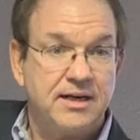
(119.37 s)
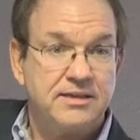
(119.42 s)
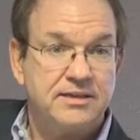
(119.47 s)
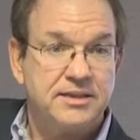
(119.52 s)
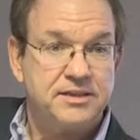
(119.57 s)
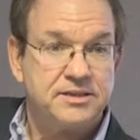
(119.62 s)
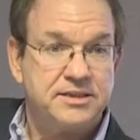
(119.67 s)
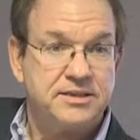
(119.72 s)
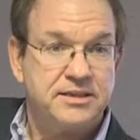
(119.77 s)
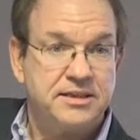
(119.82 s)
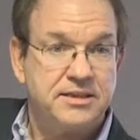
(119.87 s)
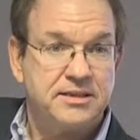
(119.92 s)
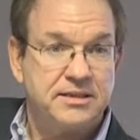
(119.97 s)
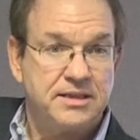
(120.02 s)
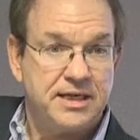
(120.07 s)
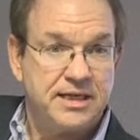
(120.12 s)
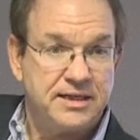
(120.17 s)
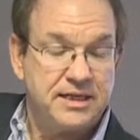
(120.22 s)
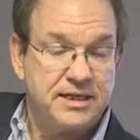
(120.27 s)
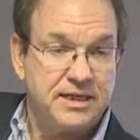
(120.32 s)

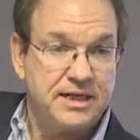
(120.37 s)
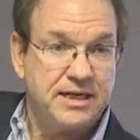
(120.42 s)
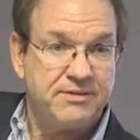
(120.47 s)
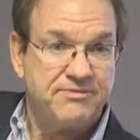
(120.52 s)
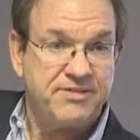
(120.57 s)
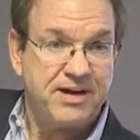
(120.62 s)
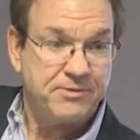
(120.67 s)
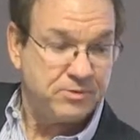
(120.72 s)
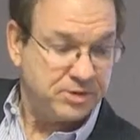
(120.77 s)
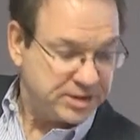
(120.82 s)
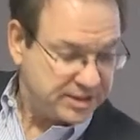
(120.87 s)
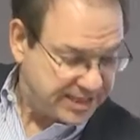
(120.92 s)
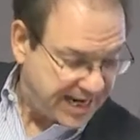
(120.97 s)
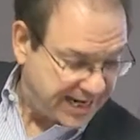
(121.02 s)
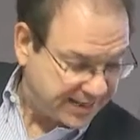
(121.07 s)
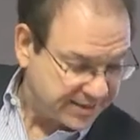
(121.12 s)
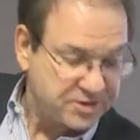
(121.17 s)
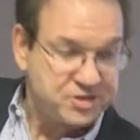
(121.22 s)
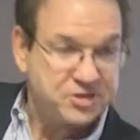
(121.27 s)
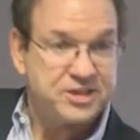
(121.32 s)
If I would
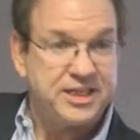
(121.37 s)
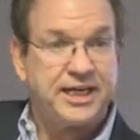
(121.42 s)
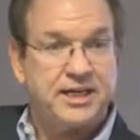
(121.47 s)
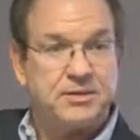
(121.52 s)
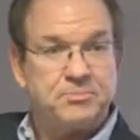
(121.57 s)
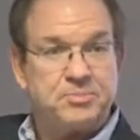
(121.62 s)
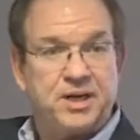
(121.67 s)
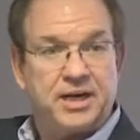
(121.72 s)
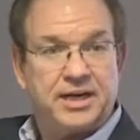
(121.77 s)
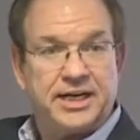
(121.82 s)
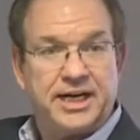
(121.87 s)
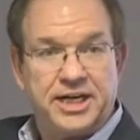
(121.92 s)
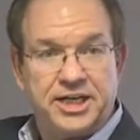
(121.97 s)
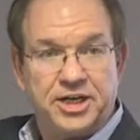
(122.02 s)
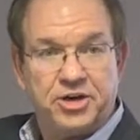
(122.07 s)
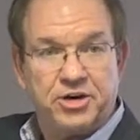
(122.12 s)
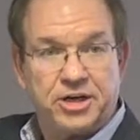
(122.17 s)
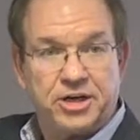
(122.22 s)
take the stick and plug it into your